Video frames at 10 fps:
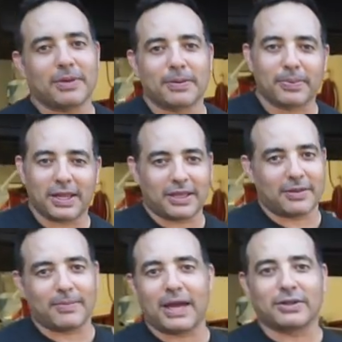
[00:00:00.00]
bit of play in
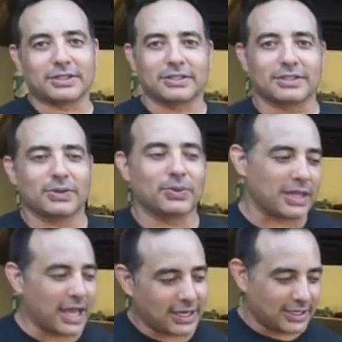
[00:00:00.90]
the mounts, and so
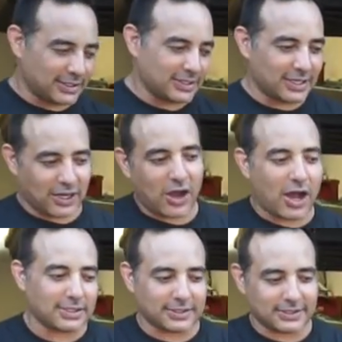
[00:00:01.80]
what that does is it
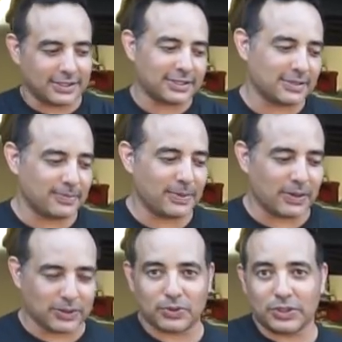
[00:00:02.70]
causes it to be
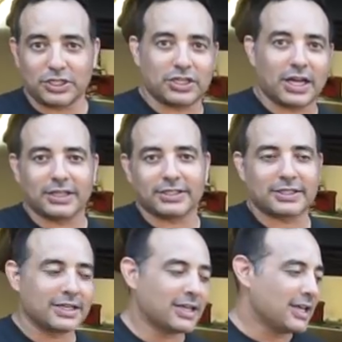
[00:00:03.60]
able to
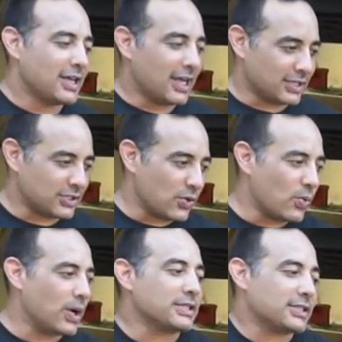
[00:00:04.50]
adjust. And so
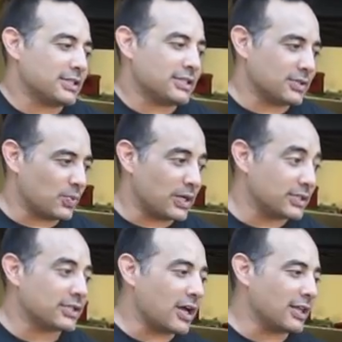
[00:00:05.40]
once this is
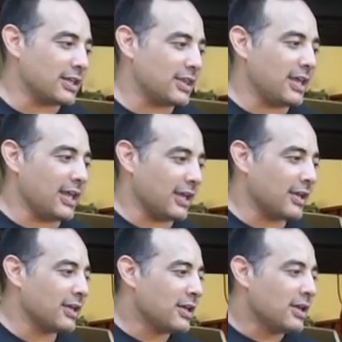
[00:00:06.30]
one solid
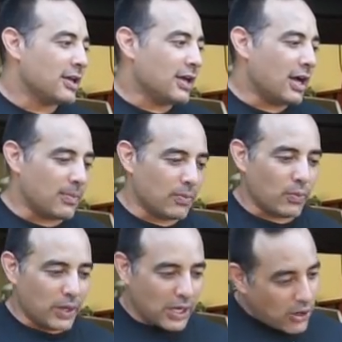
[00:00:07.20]
thing,
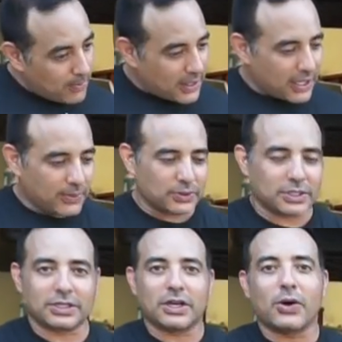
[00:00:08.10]
we hope that it will
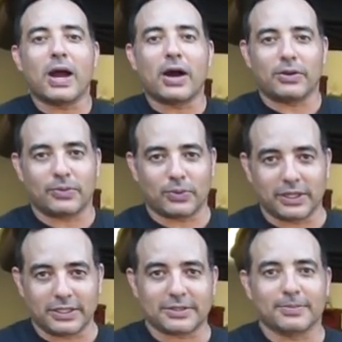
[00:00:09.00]
just go out
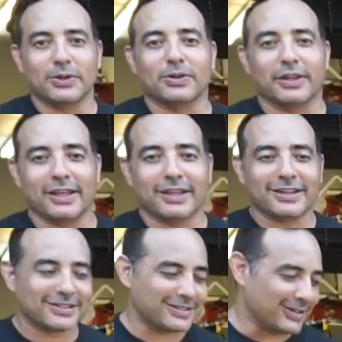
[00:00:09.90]
really smoothly.
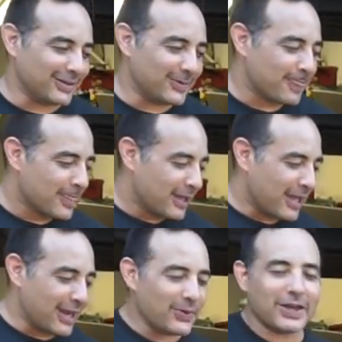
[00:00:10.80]
So
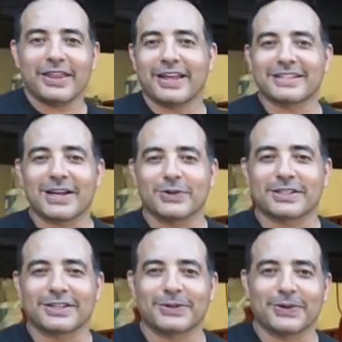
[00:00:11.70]
anyway, that's how
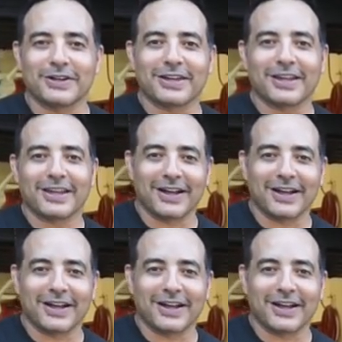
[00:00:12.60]
it's going to work.